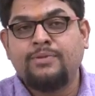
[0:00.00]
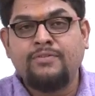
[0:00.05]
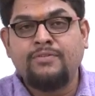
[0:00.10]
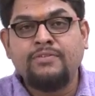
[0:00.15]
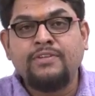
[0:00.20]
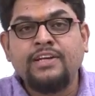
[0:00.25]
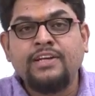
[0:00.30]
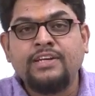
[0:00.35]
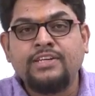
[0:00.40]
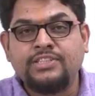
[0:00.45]
of
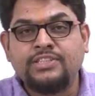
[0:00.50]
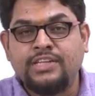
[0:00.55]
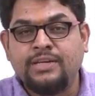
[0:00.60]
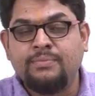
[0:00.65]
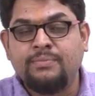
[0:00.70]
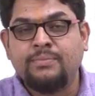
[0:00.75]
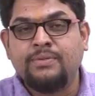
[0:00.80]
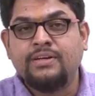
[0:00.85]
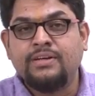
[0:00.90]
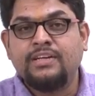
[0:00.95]
leadership
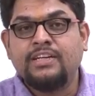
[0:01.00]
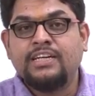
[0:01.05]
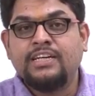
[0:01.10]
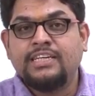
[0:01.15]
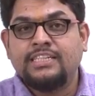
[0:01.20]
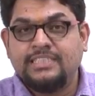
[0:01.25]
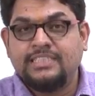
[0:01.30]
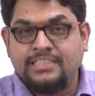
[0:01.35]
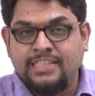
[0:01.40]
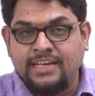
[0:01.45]

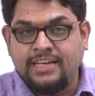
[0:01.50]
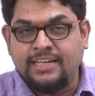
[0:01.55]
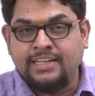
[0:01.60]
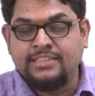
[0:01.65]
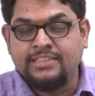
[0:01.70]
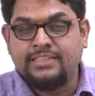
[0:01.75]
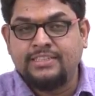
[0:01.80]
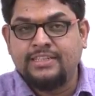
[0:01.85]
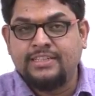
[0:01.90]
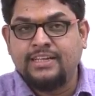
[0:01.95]

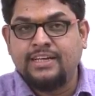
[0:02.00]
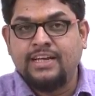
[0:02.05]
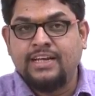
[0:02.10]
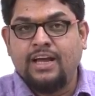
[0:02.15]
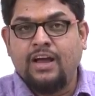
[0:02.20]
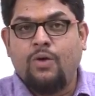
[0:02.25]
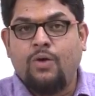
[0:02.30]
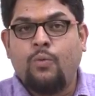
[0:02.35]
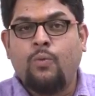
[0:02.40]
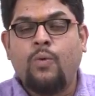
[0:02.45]
says
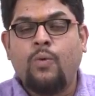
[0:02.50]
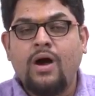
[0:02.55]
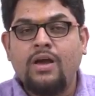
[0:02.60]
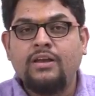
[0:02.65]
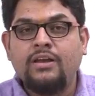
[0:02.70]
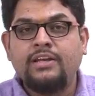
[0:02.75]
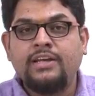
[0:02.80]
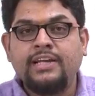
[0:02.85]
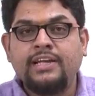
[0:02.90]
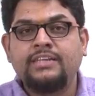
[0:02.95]

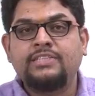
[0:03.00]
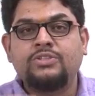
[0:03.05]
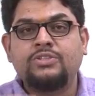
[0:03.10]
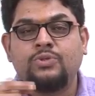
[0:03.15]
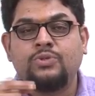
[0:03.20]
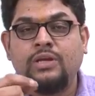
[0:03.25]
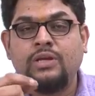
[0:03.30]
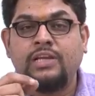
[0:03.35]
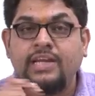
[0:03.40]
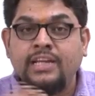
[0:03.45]
one needs to
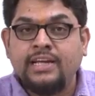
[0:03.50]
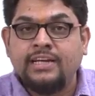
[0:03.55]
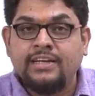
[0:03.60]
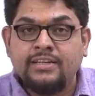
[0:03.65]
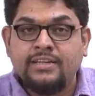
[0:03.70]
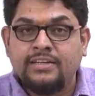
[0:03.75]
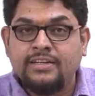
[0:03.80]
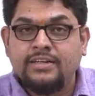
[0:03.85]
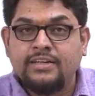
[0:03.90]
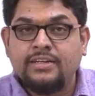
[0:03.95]
lead
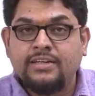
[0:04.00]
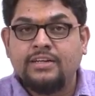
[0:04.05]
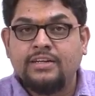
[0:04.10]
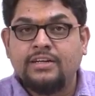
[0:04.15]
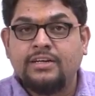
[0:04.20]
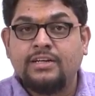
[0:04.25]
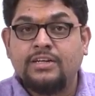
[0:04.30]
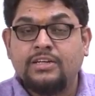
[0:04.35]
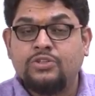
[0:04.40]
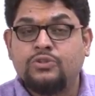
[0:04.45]

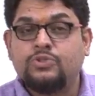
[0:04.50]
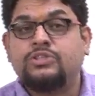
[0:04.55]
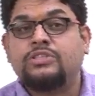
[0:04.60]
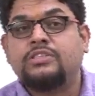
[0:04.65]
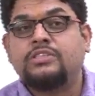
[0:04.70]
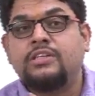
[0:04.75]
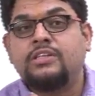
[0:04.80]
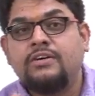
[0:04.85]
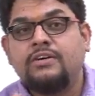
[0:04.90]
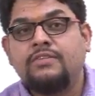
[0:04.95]
to
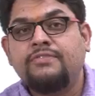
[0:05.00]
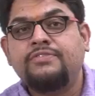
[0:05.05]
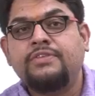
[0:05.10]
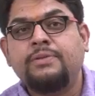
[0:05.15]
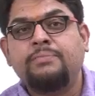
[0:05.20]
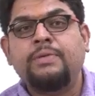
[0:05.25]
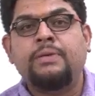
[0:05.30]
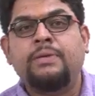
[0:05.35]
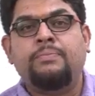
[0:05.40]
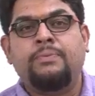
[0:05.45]
serve the
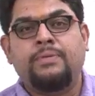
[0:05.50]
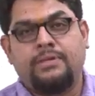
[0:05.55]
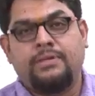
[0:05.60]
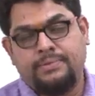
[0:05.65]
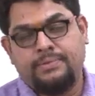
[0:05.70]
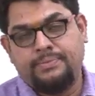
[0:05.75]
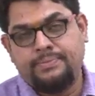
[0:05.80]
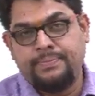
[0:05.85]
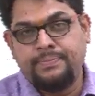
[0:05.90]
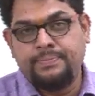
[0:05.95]
people.
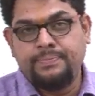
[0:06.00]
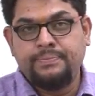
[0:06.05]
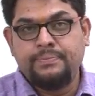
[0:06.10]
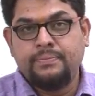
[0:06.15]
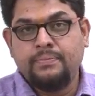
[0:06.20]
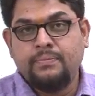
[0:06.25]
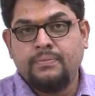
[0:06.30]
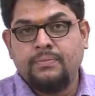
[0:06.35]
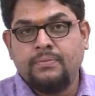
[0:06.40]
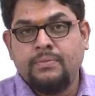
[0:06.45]

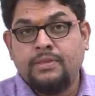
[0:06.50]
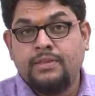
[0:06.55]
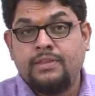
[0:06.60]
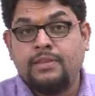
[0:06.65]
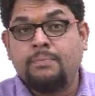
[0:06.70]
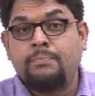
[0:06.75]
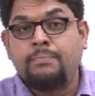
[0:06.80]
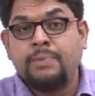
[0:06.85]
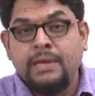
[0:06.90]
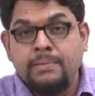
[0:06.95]
The
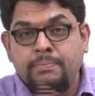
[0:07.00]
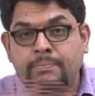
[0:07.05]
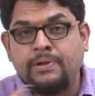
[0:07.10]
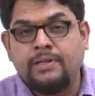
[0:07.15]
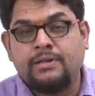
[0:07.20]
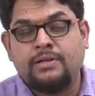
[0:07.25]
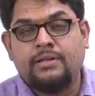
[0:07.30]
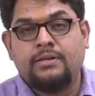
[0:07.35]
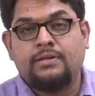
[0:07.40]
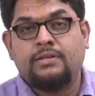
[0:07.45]
people
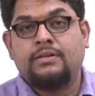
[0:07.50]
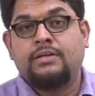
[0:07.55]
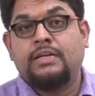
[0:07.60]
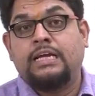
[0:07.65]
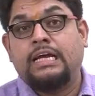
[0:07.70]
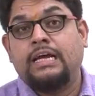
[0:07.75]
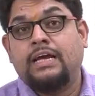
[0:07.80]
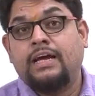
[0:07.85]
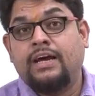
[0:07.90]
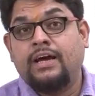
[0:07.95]

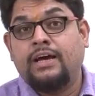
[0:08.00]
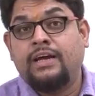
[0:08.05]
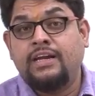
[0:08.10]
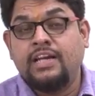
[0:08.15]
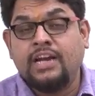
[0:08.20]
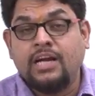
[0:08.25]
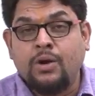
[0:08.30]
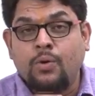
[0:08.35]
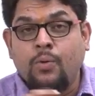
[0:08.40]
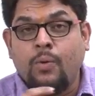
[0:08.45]

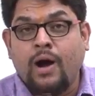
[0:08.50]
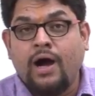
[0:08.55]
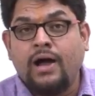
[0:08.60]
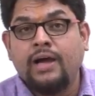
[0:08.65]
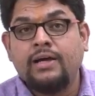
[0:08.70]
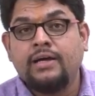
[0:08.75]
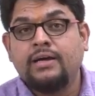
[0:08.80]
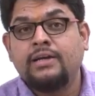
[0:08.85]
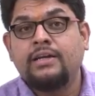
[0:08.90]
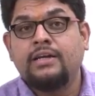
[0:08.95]

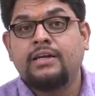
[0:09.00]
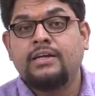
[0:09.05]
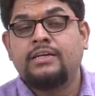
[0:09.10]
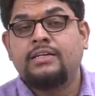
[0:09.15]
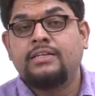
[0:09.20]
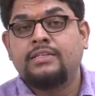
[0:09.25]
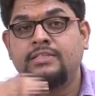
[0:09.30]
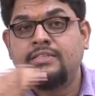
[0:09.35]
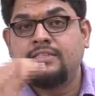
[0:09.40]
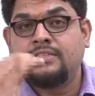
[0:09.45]
require
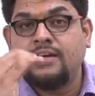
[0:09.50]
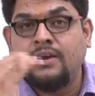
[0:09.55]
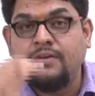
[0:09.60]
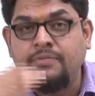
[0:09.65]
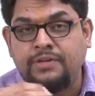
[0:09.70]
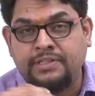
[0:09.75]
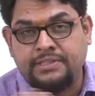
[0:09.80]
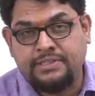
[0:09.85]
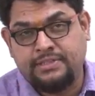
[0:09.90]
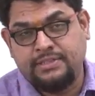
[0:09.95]

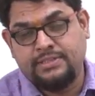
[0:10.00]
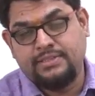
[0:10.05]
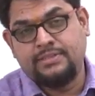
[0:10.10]
service.